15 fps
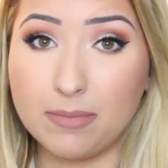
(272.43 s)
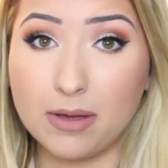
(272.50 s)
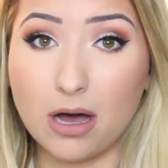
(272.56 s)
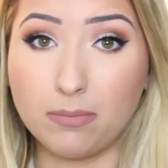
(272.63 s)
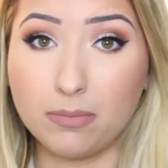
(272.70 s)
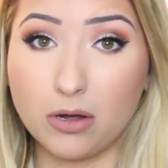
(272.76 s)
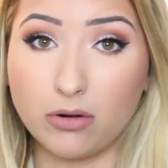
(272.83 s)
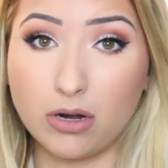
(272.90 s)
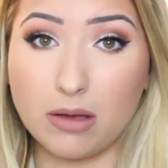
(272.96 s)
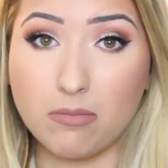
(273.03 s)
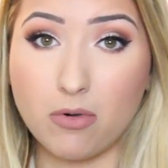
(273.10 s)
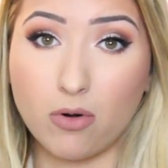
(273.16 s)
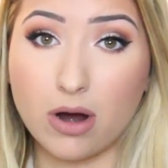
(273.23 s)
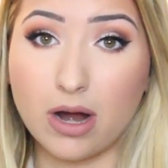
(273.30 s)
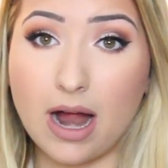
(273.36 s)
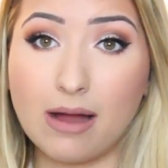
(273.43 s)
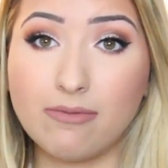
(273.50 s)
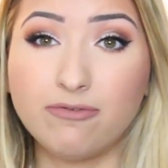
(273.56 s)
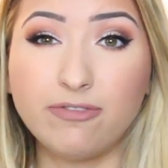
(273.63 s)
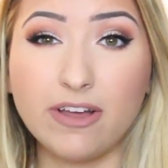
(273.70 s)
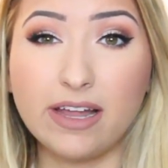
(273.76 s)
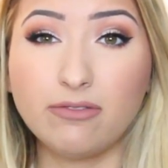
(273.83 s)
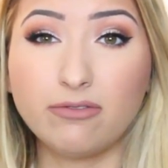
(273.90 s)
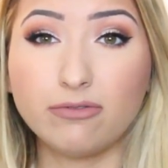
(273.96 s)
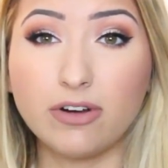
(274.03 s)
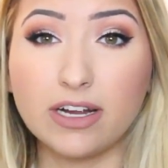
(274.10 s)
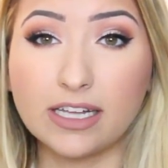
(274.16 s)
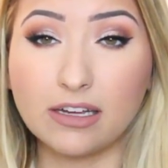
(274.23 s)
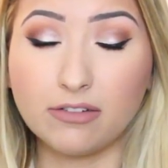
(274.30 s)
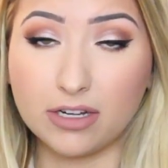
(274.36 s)
be uploading more. I'm feeling
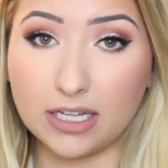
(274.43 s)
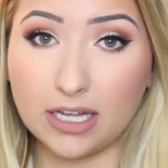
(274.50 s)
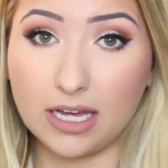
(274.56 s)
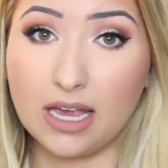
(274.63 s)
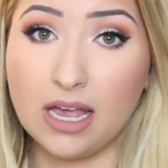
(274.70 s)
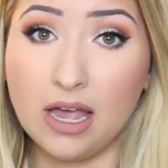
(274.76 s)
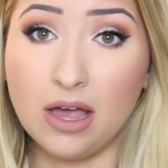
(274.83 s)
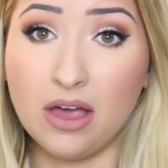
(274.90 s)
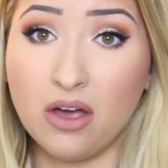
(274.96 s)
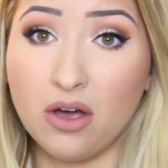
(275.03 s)
really